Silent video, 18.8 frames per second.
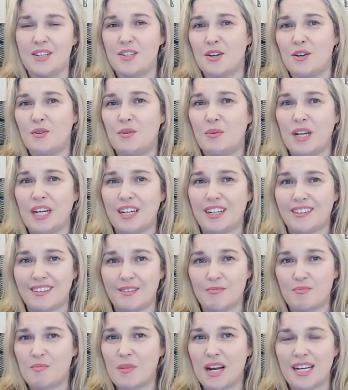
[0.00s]
So we
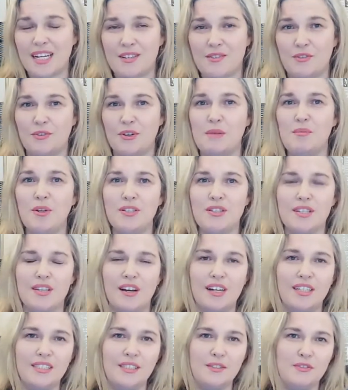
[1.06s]
are three months
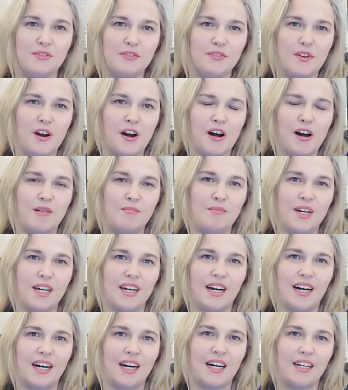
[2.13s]
on from
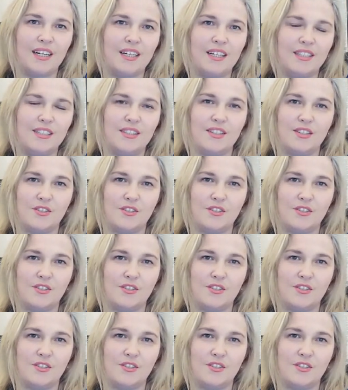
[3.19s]
uh,